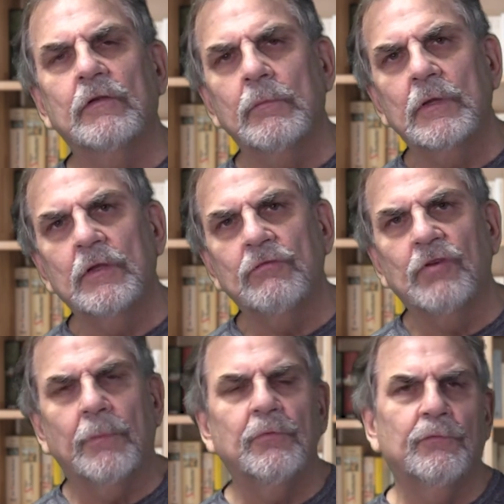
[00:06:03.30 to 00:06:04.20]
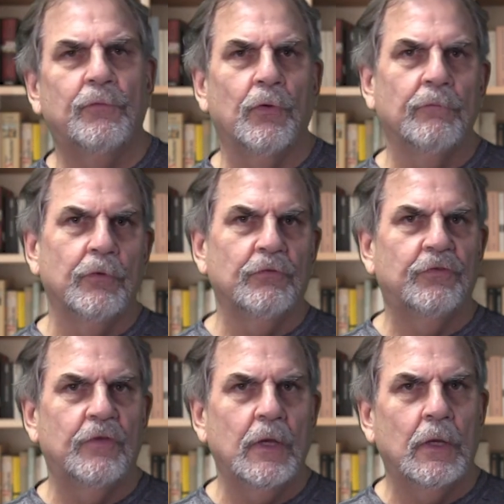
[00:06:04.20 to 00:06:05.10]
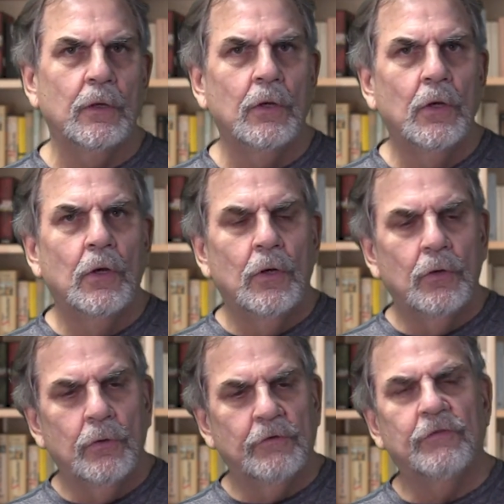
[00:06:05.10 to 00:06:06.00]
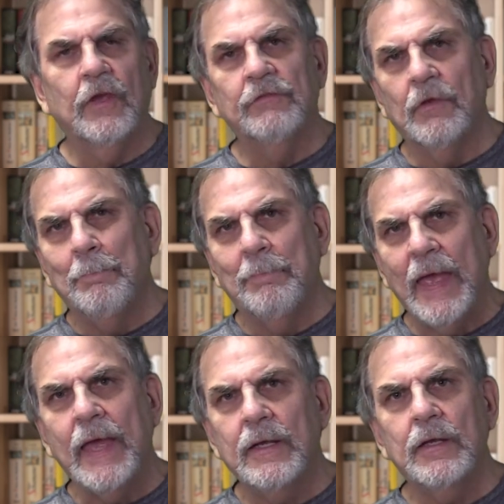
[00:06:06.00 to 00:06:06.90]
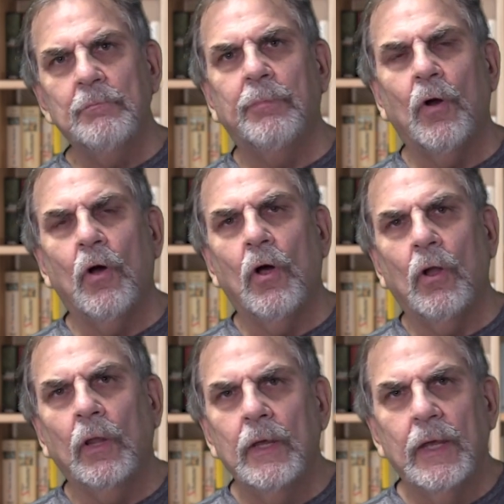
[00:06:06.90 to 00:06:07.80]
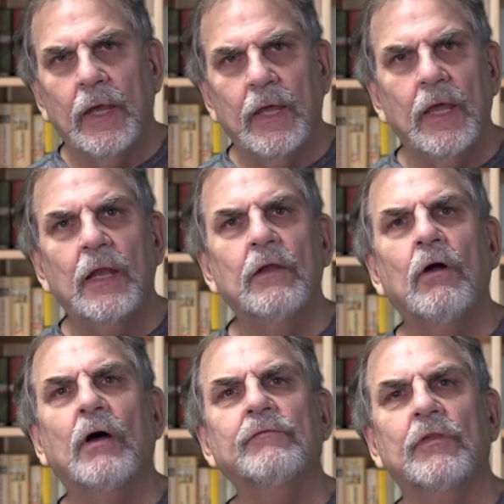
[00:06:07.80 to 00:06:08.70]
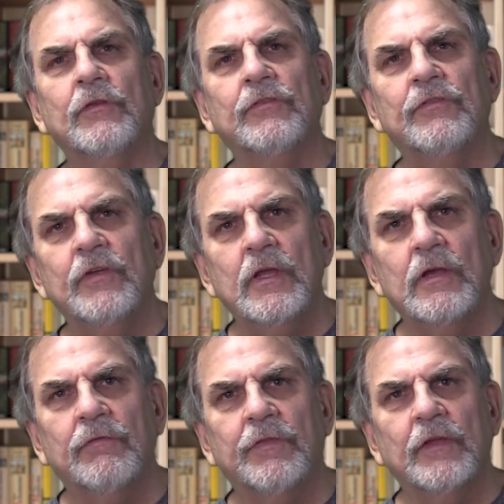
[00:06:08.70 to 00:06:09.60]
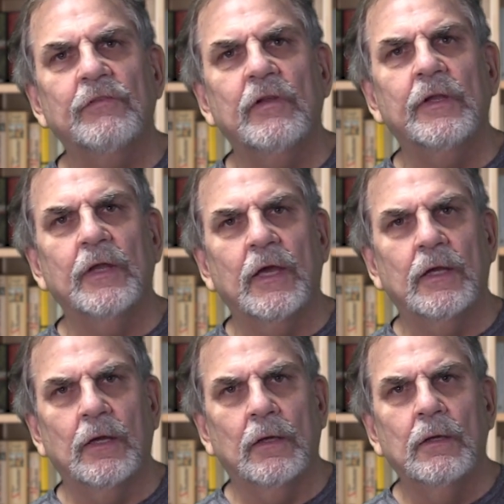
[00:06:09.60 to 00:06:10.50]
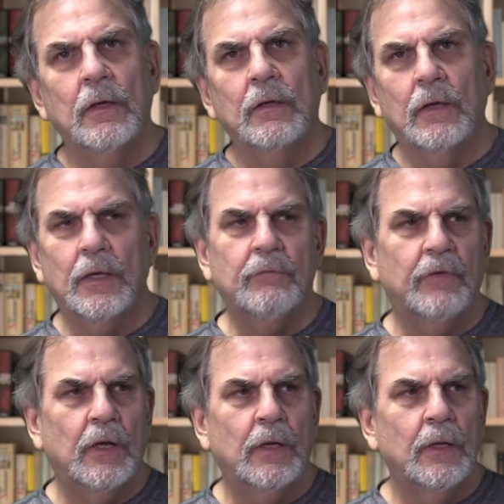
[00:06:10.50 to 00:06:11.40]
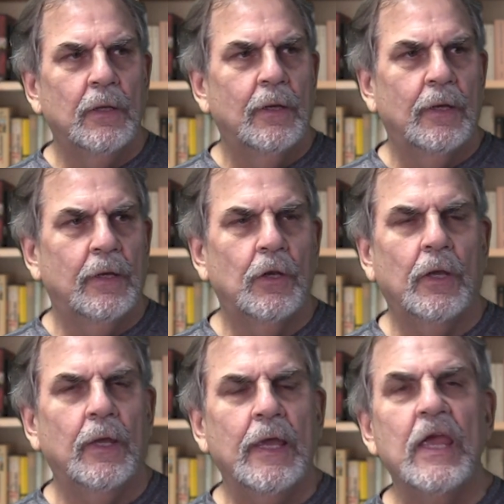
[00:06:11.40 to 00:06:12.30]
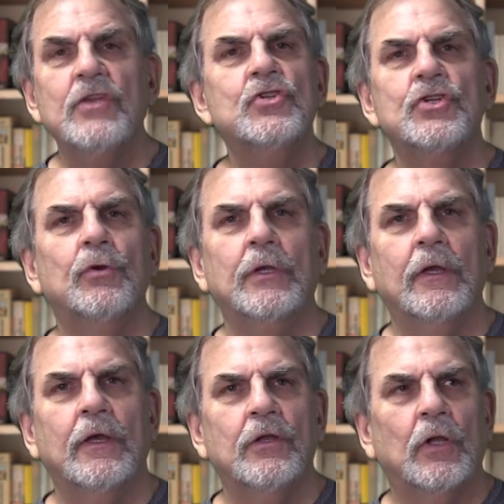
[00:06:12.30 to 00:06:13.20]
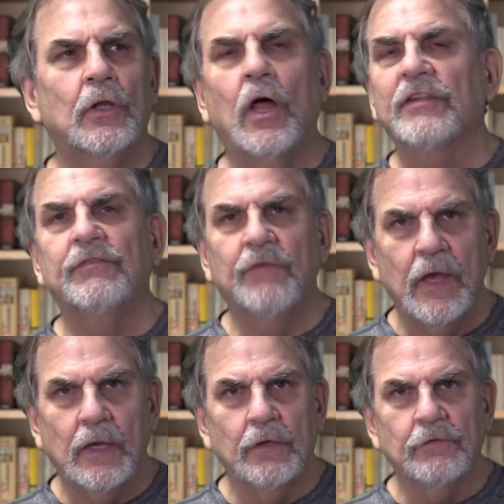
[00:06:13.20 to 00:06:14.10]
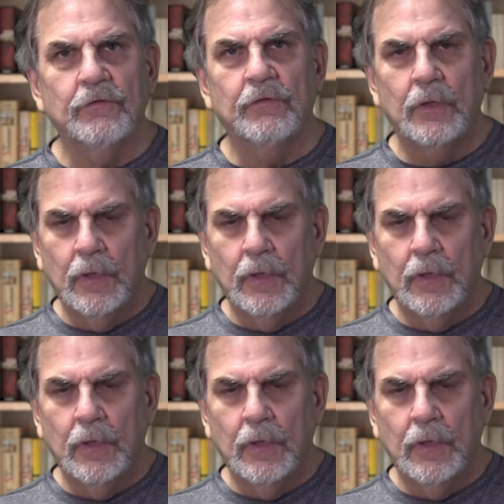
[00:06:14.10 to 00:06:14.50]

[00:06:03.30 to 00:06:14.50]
Timothy chapter 4, verse 10, who it says abandoned Paul and headed off to the city of Thessalonica, kind of an ancient Las Vegas.